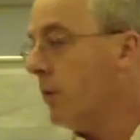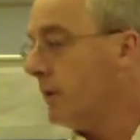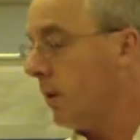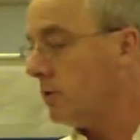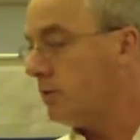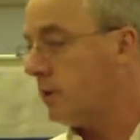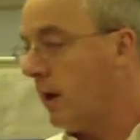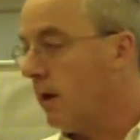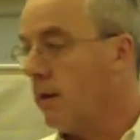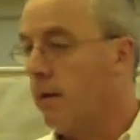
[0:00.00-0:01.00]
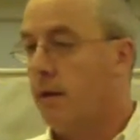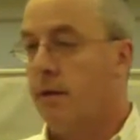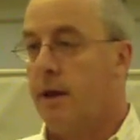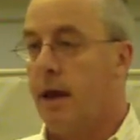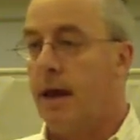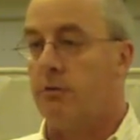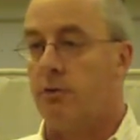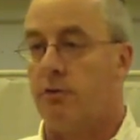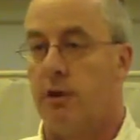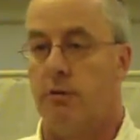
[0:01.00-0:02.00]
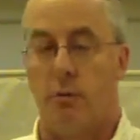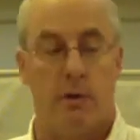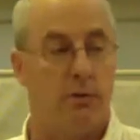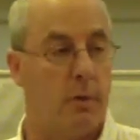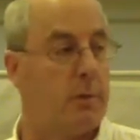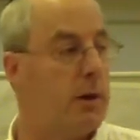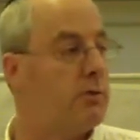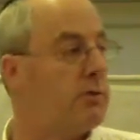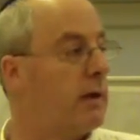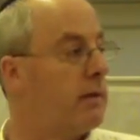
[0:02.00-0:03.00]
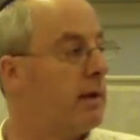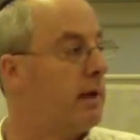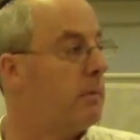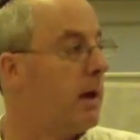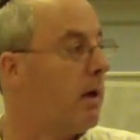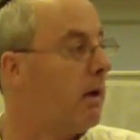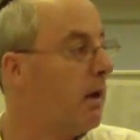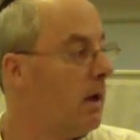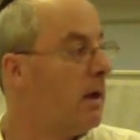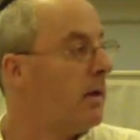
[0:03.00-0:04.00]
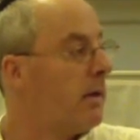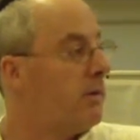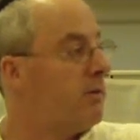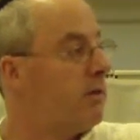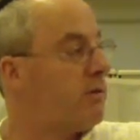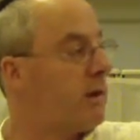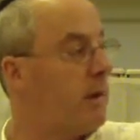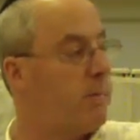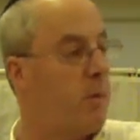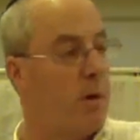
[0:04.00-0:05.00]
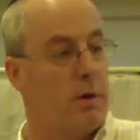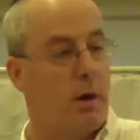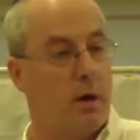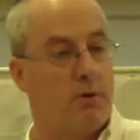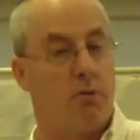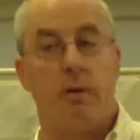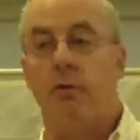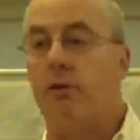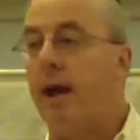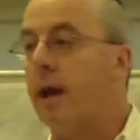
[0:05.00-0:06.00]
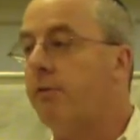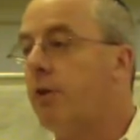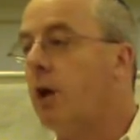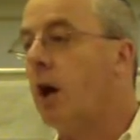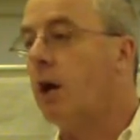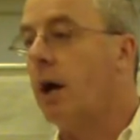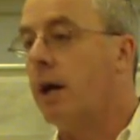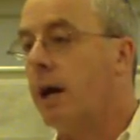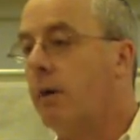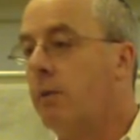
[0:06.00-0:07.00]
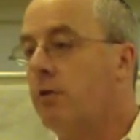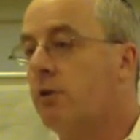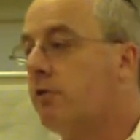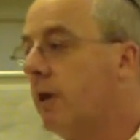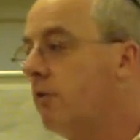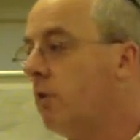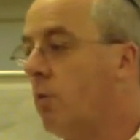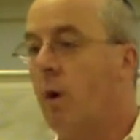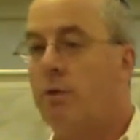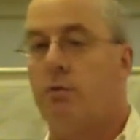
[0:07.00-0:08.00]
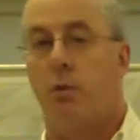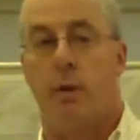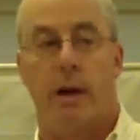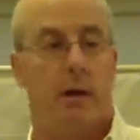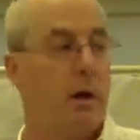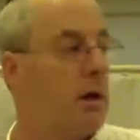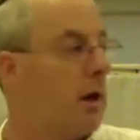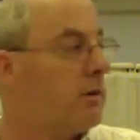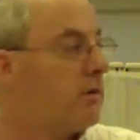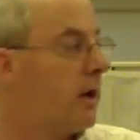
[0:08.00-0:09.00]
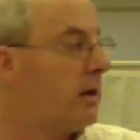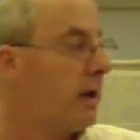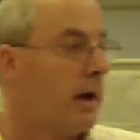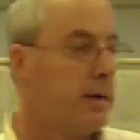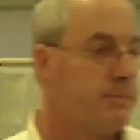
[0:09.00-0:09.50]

we don't sell the addresses. We simply send an email it's this uh, clipboard. Just raise your hand if you're not on it, we we just send you once a week on Or- Sunday.